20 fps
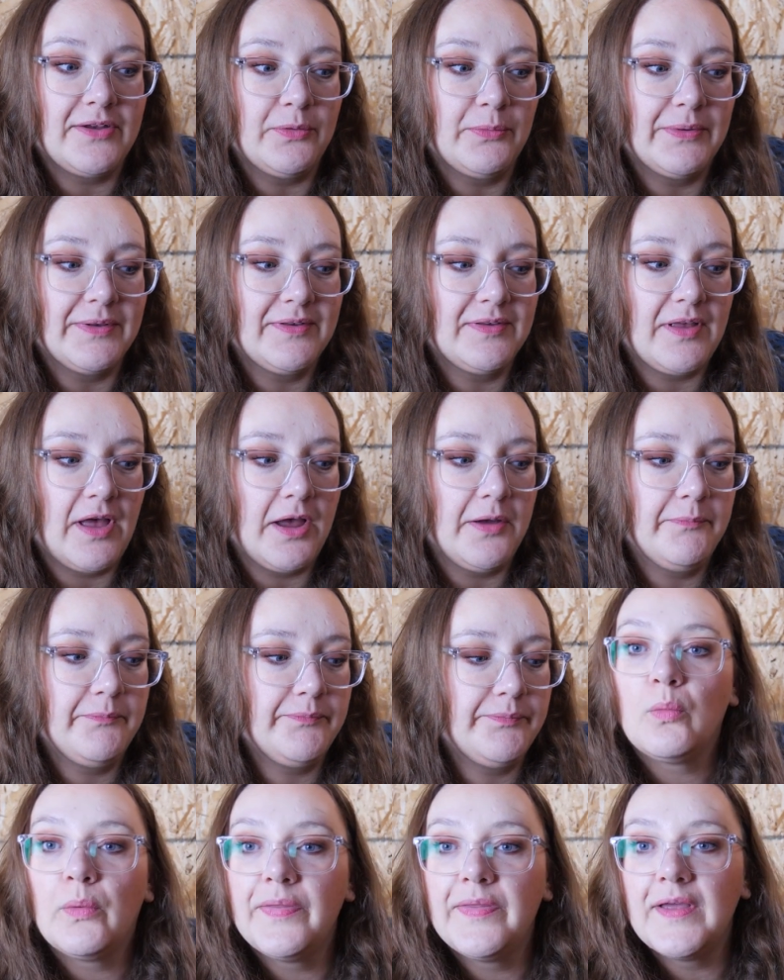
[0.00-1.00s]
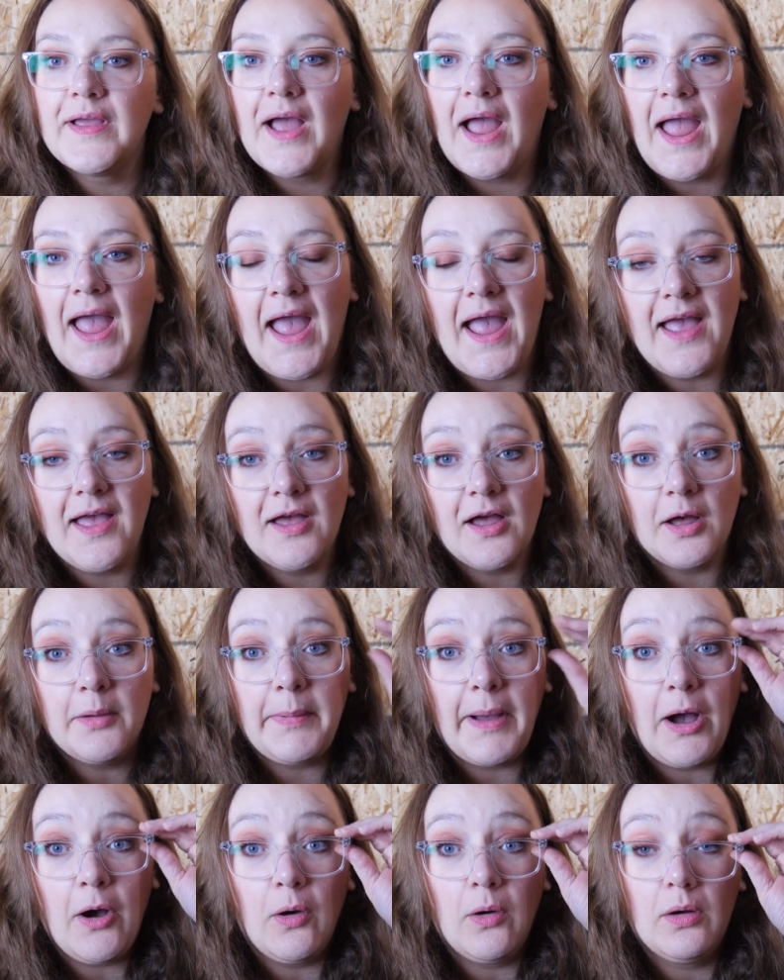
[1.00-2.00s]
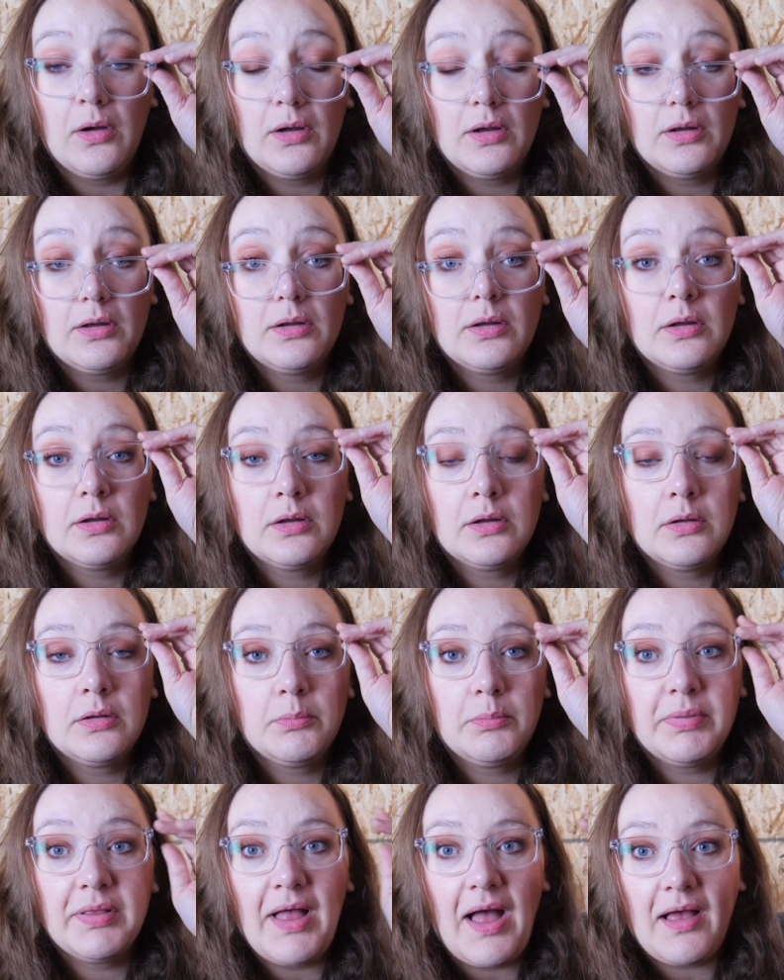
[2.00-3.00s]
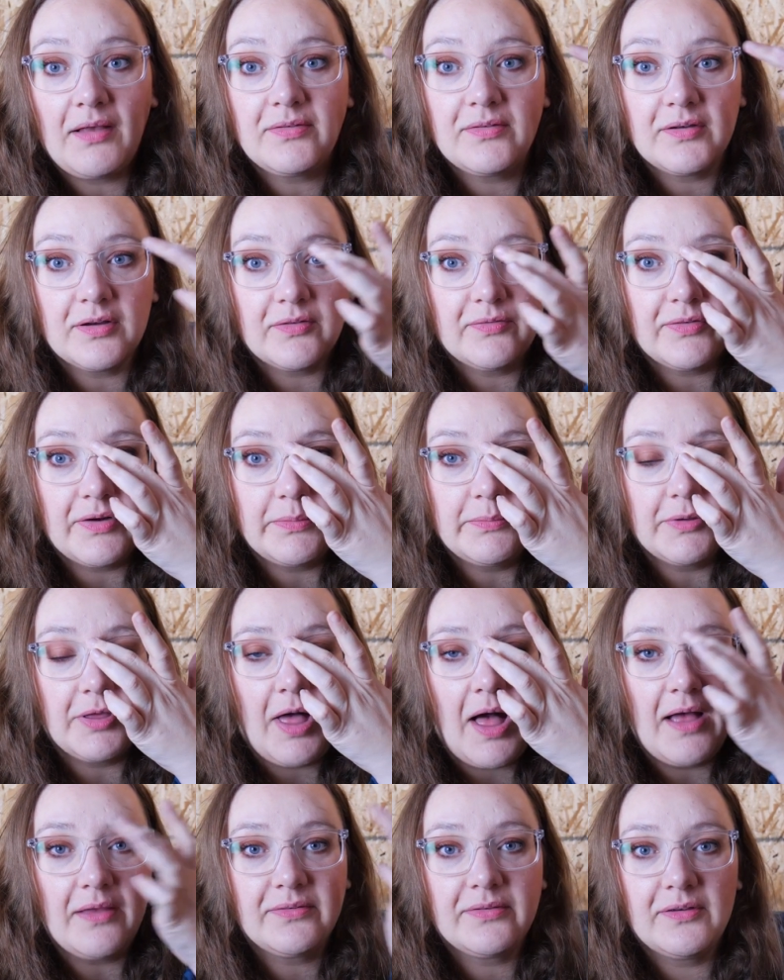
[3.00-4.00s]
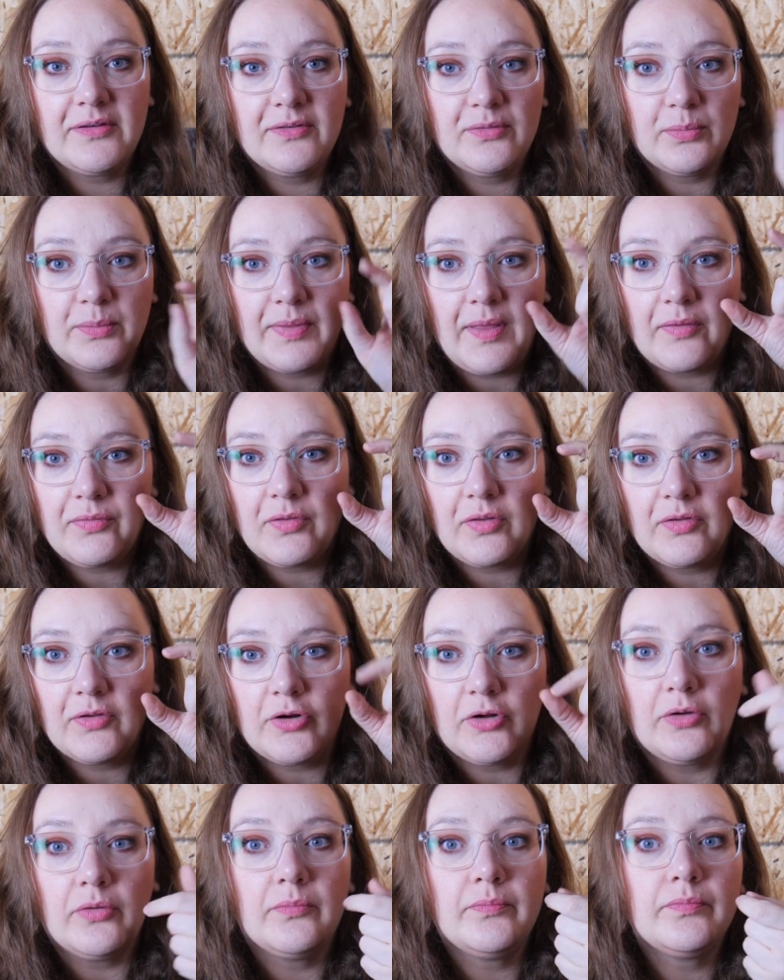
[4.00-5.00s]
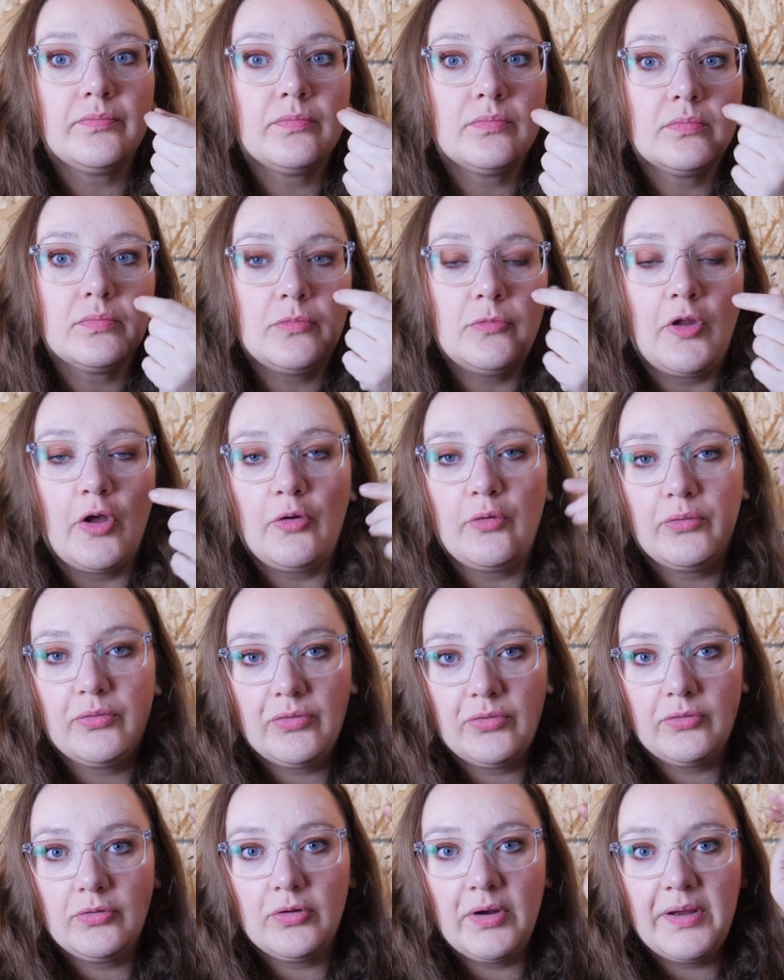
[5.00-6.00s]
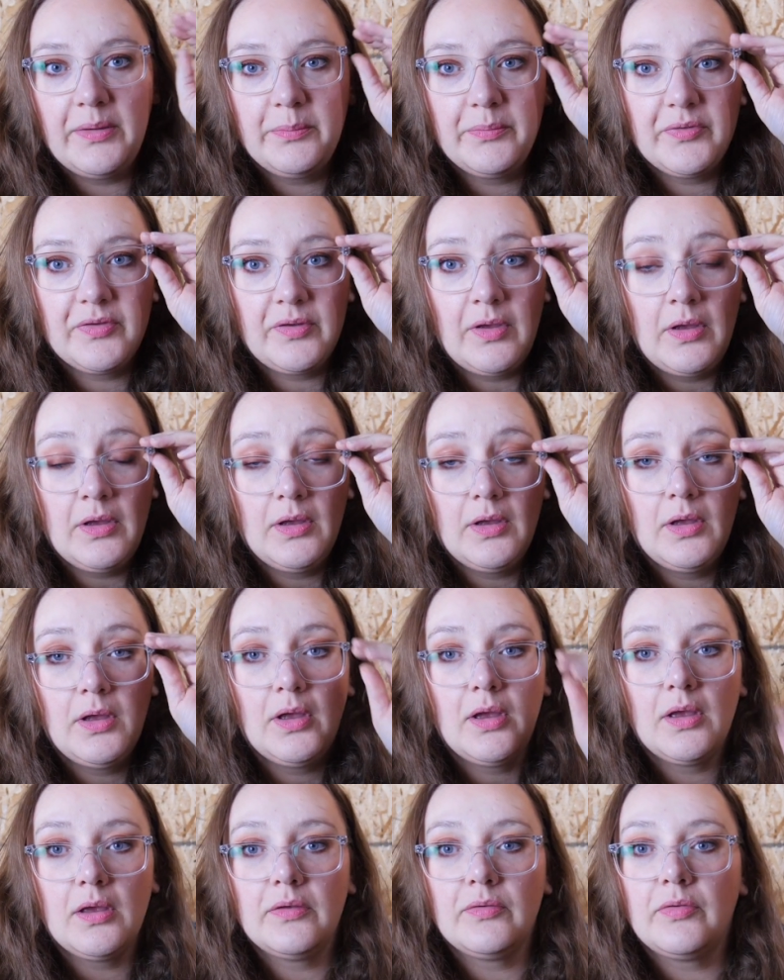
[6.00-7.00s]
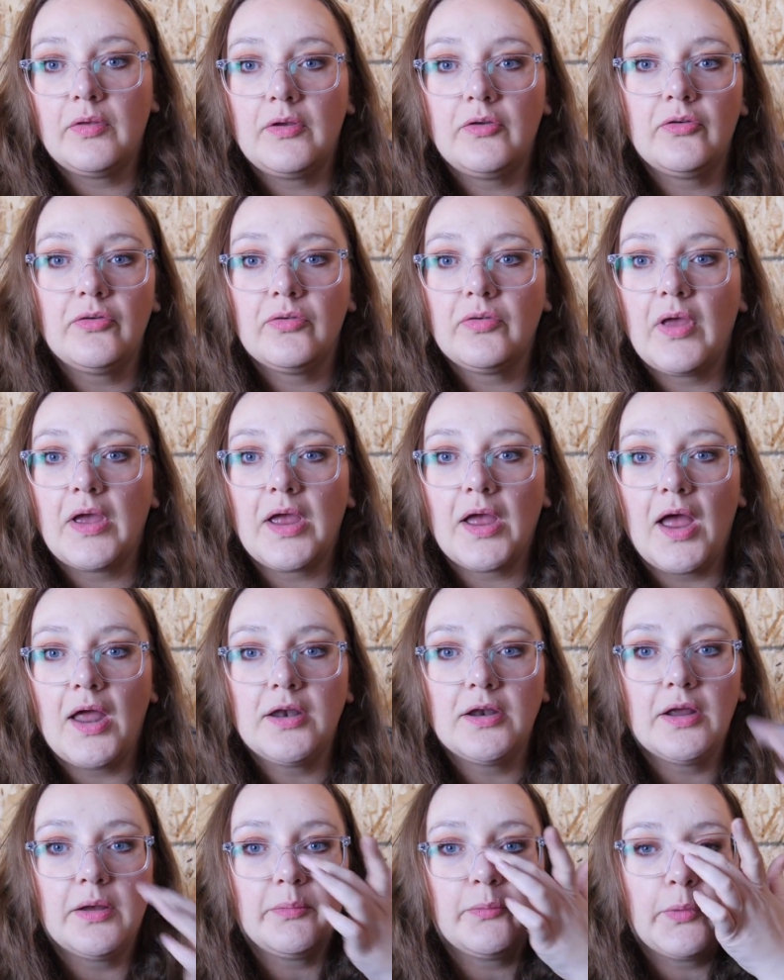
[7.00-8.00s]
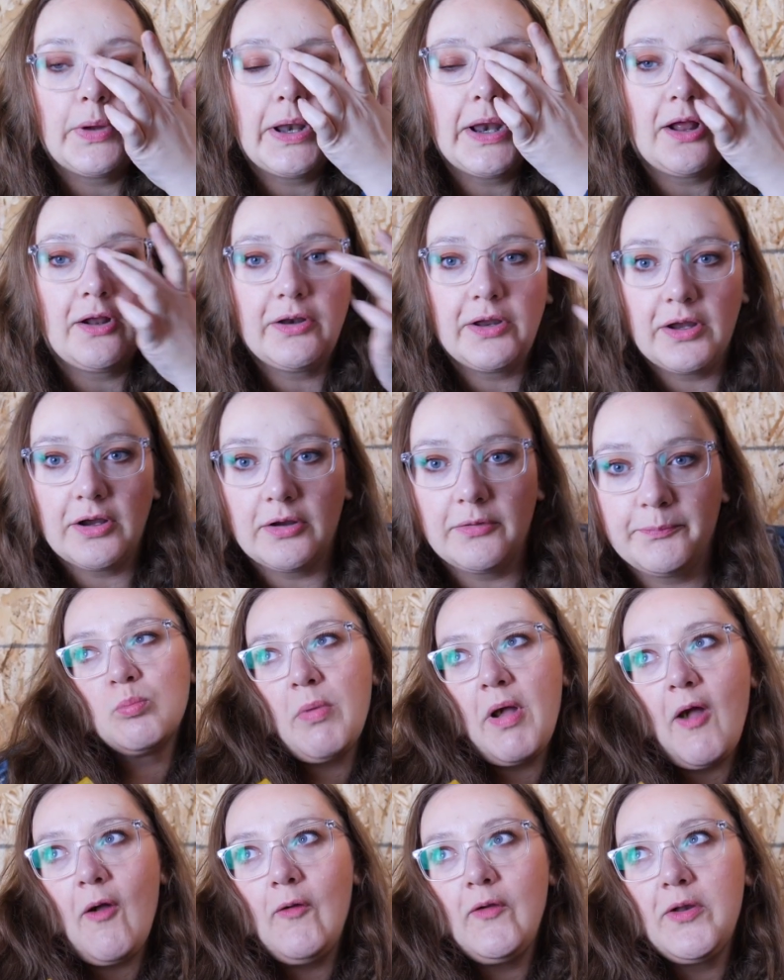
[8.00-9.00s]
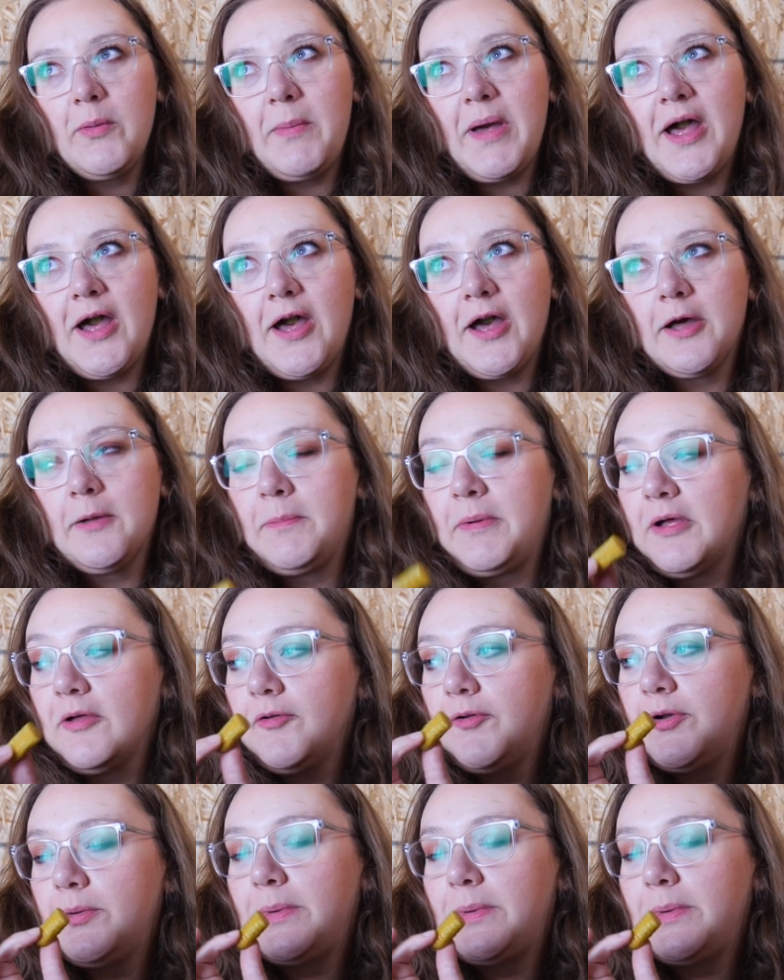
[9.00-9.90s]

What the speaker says: would say. One thing I hate about plastic frame glasses without the little nose grips is they just like end up way down here. Pickle in a bag, pickle in a